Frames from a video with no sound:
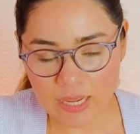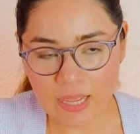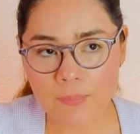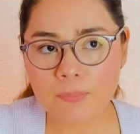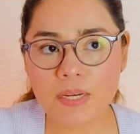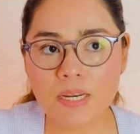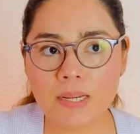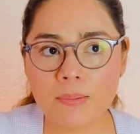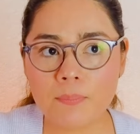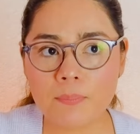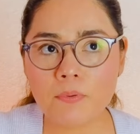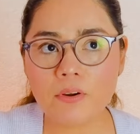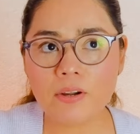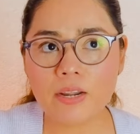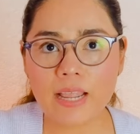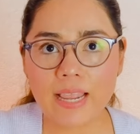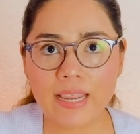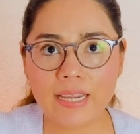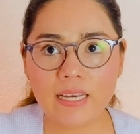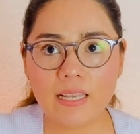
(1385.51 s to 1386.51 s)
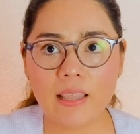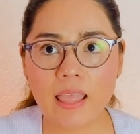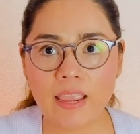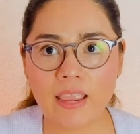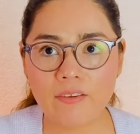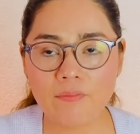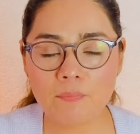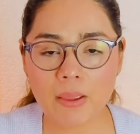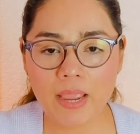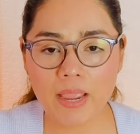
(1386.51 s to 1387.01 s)
I'm a number 9
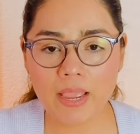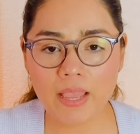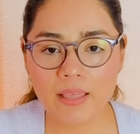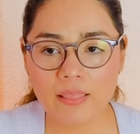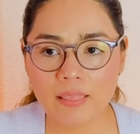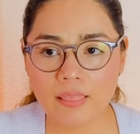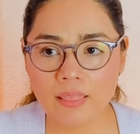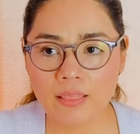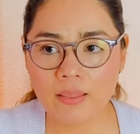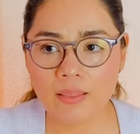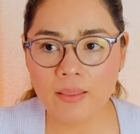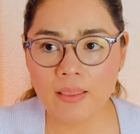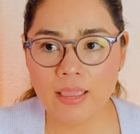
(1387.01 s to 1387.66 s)
life path,